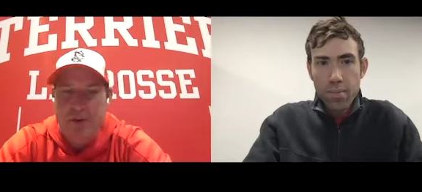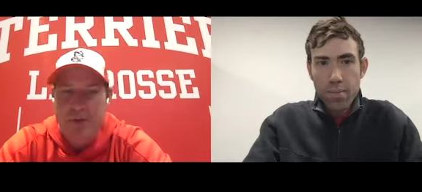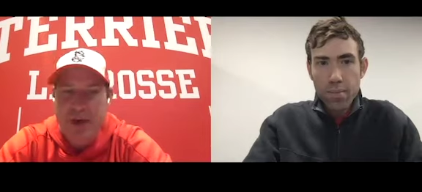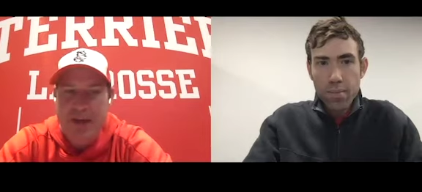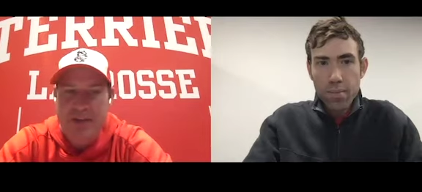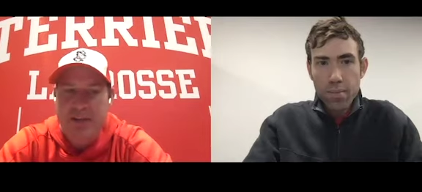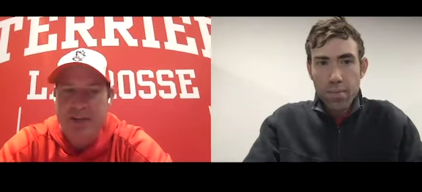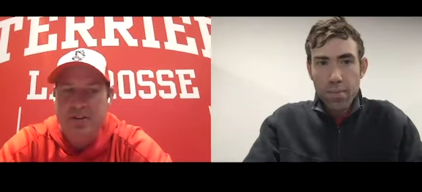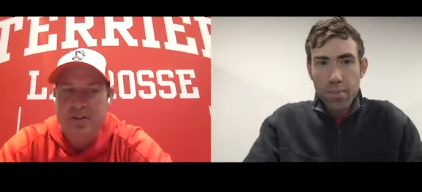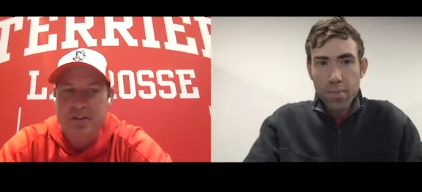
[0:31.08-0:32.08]
Speaker 1: in a way to
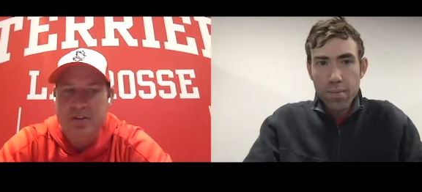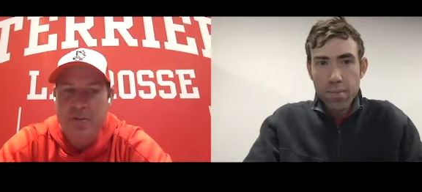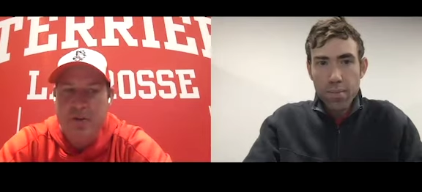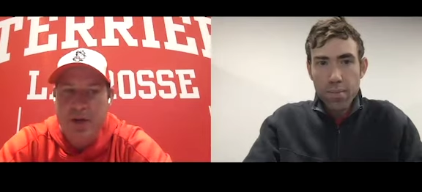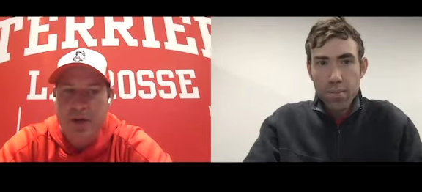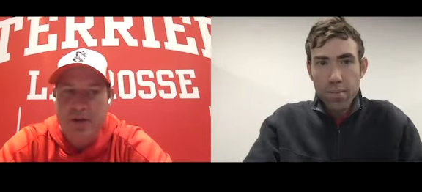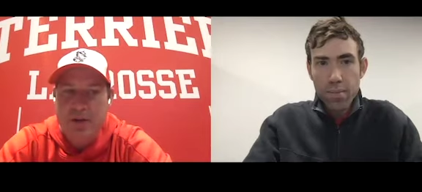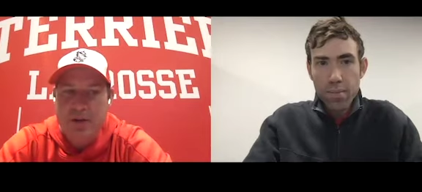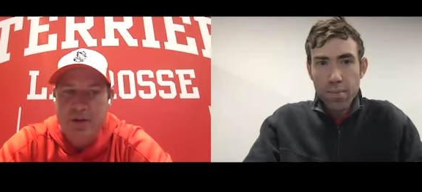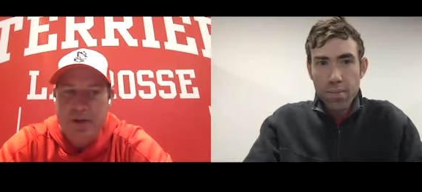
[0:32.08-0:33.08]
get us to this point,
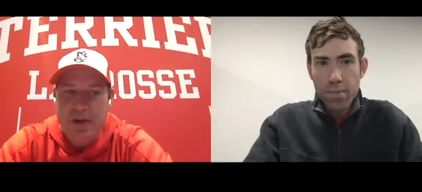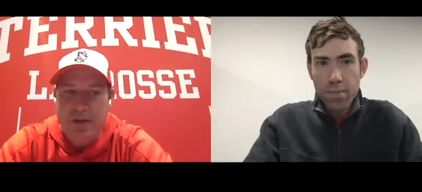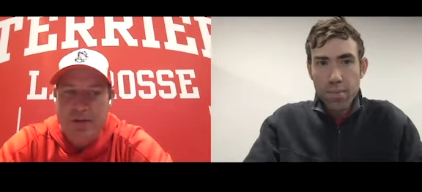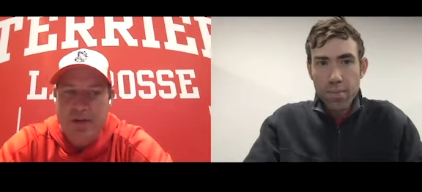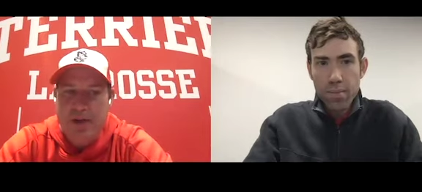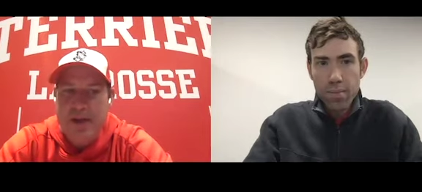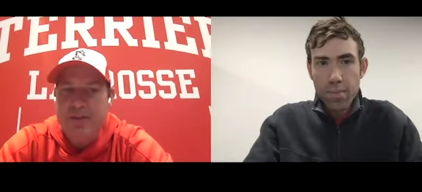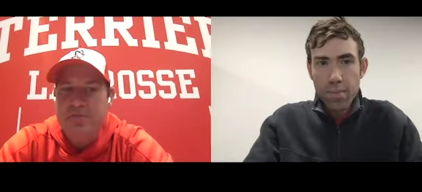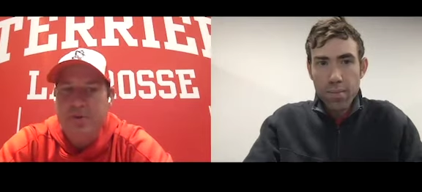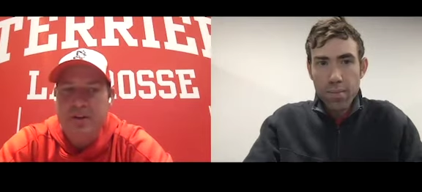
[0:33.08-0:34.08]
uh, and
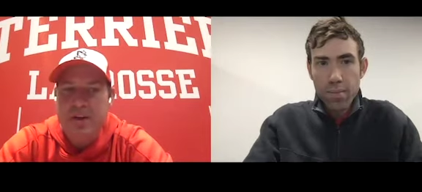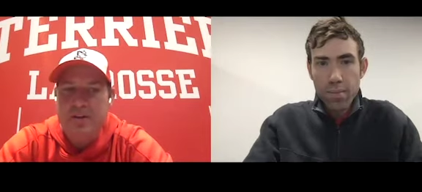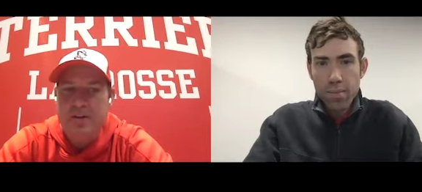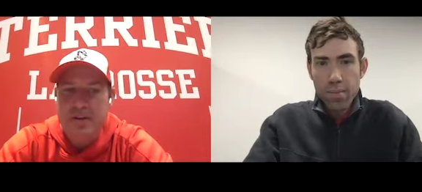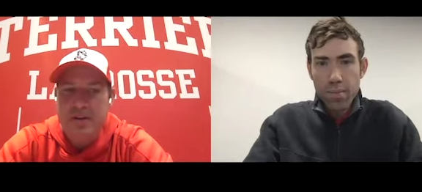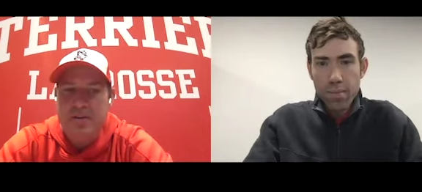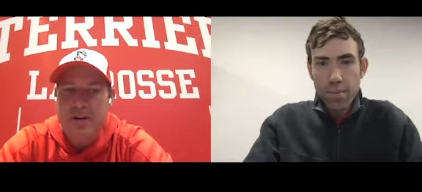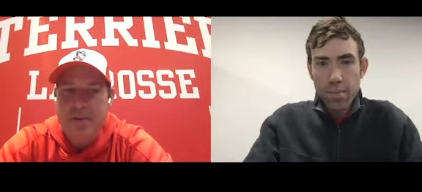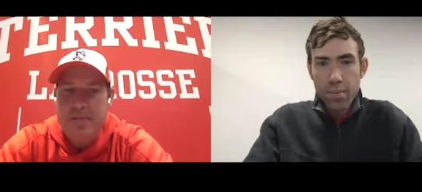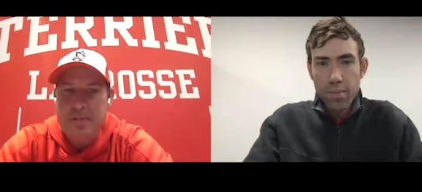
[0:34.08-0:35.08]
has really done a tremendous
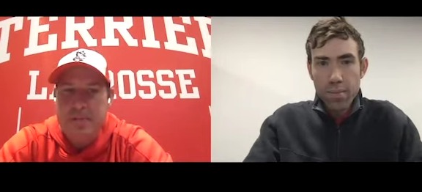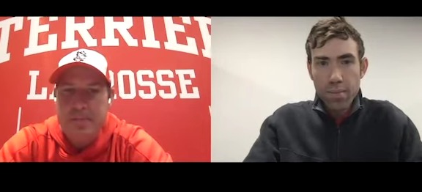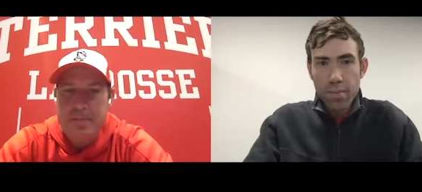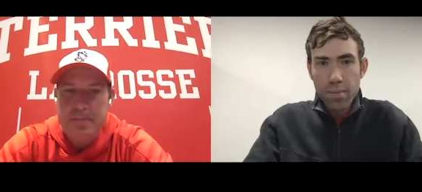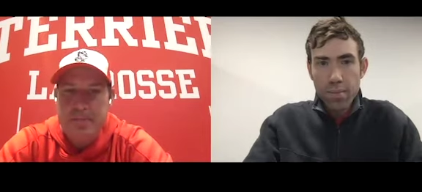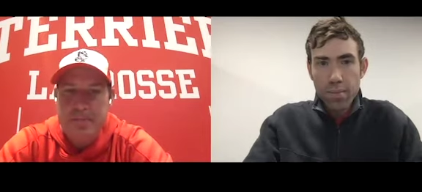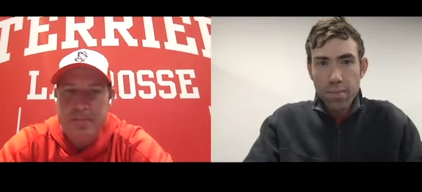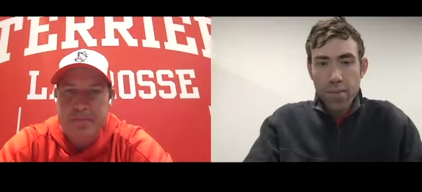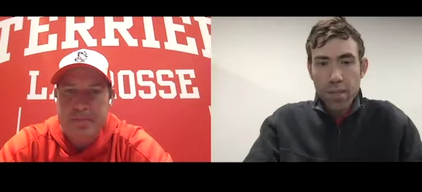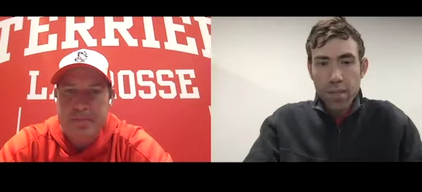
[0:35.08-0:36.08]
job.
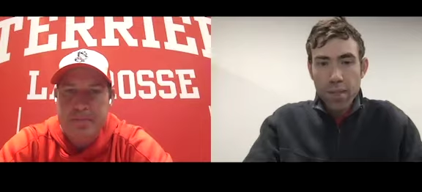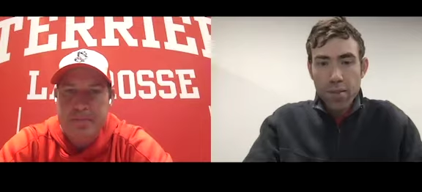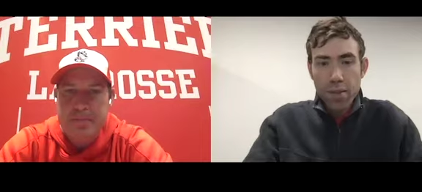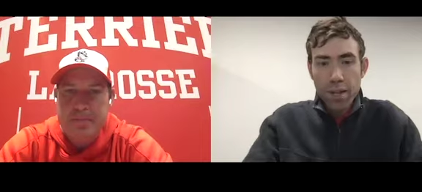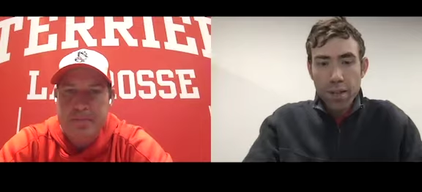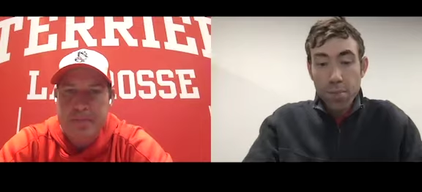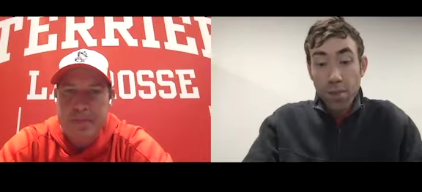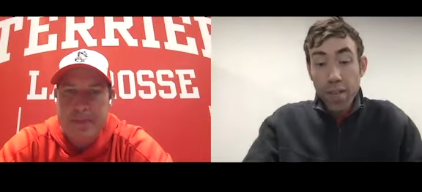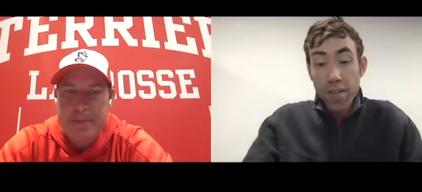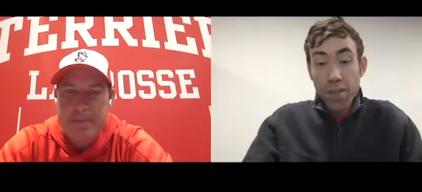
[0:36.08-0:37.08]
Speaker 2: Great, and you're
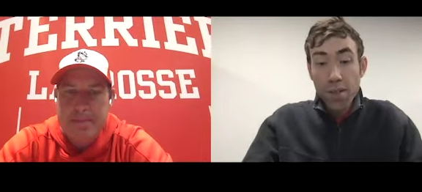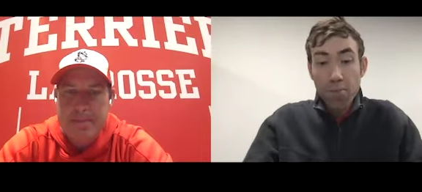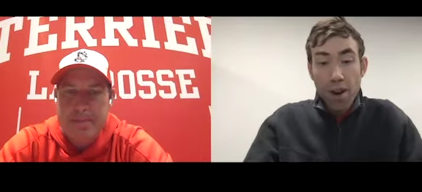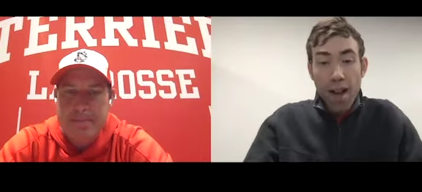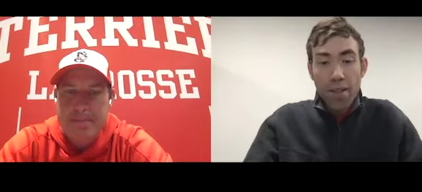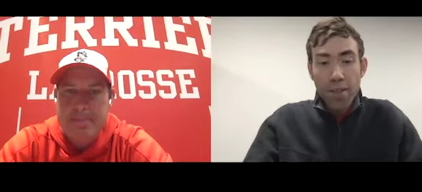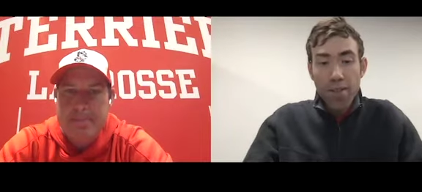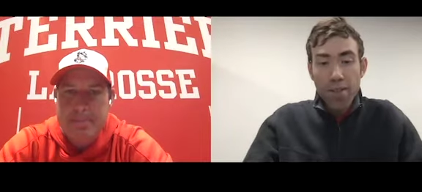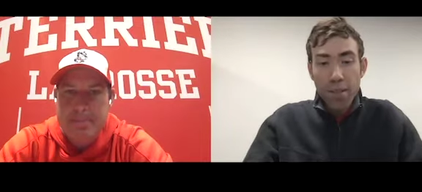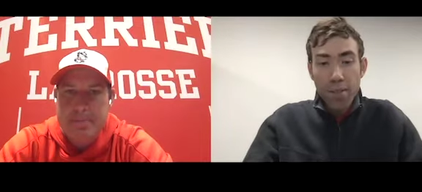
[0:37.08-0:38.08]
playing a team Brown that
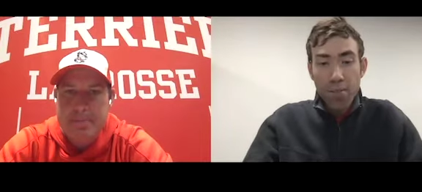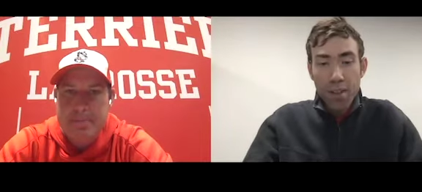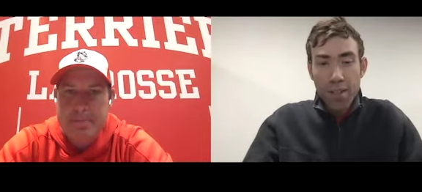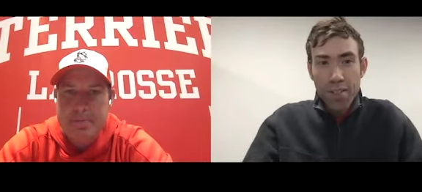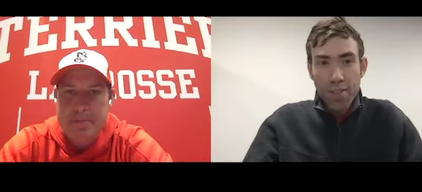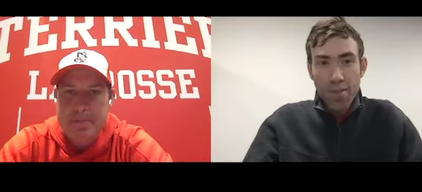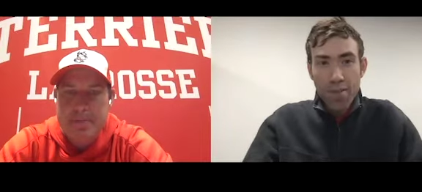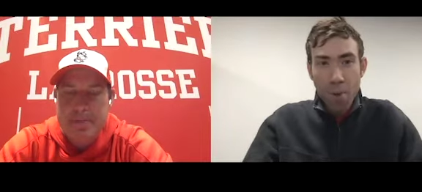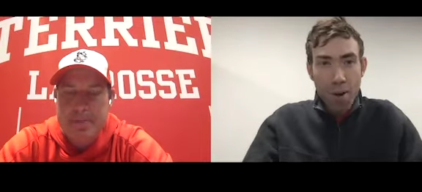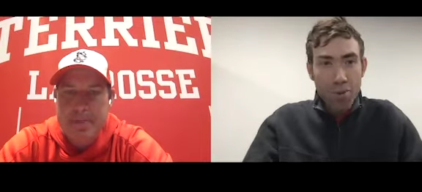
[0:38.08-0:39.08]
hasn't played since
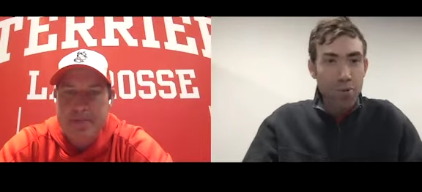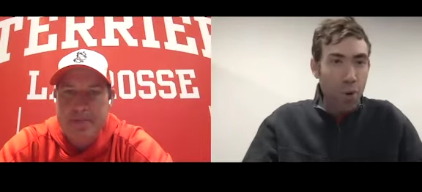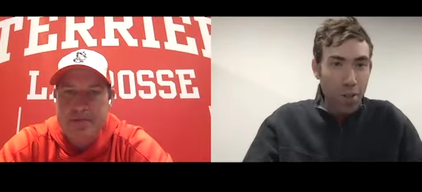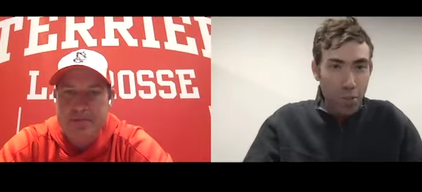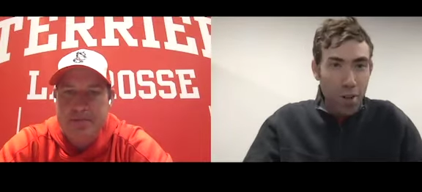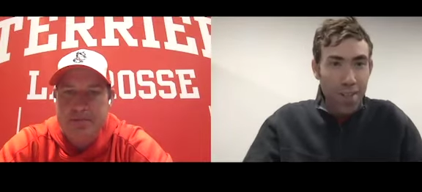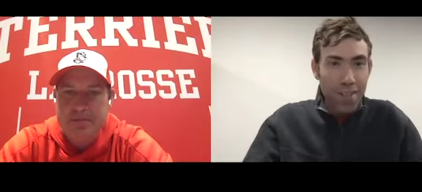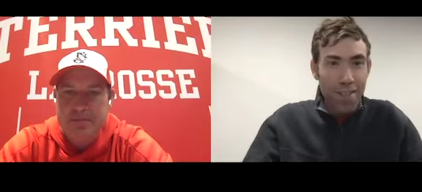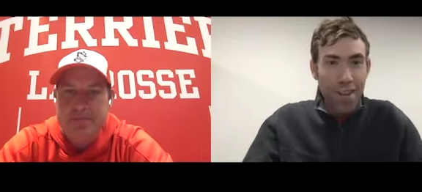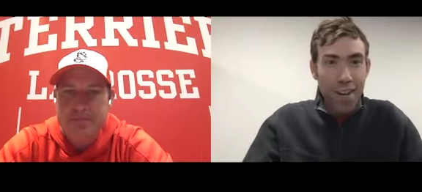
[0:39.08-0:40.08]
March of
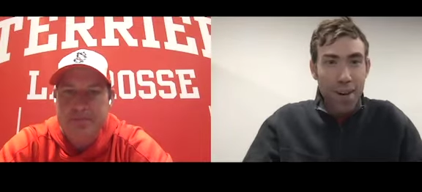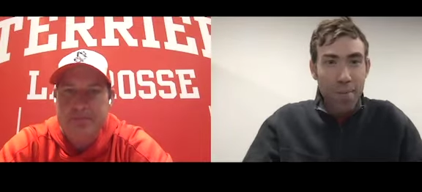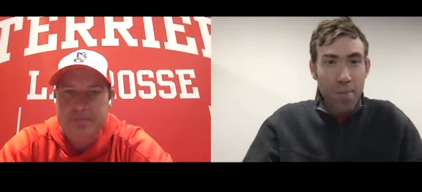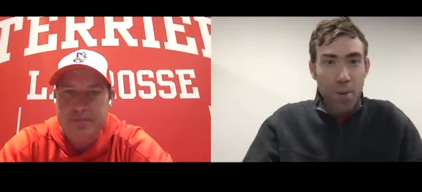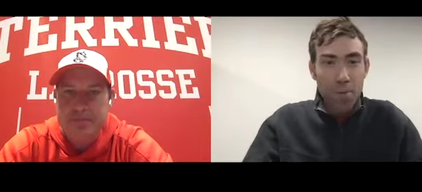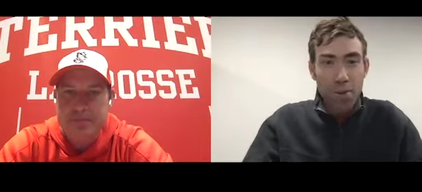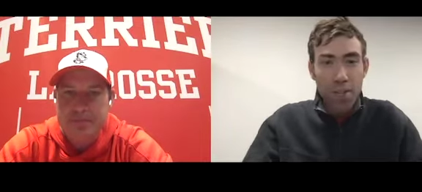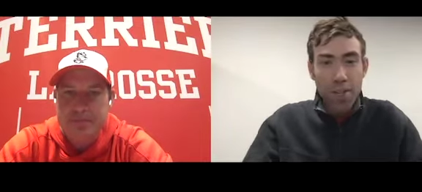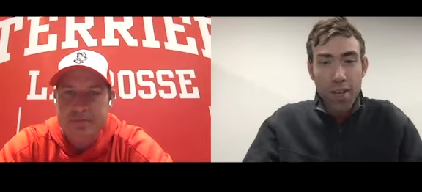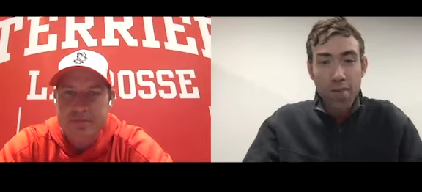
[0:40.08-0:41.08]
2020. Um, so I'm sure it's
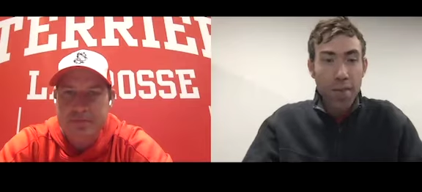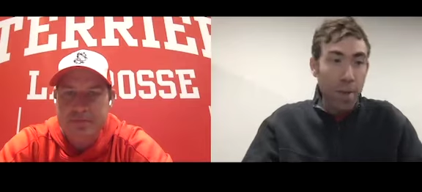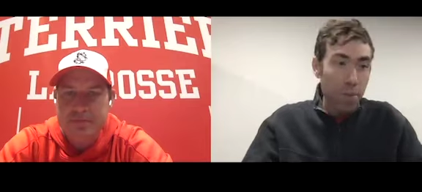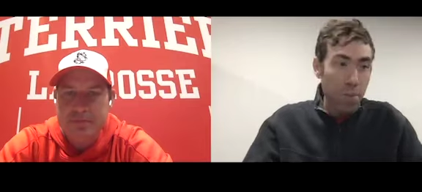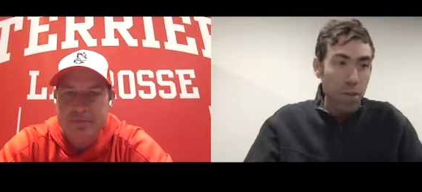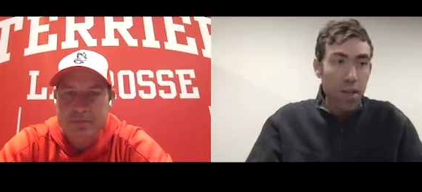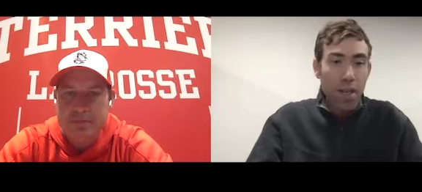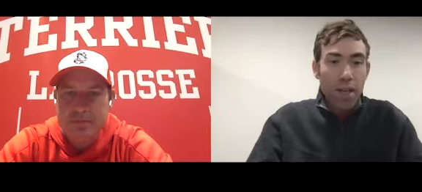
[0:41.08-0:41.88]
exciting for them to be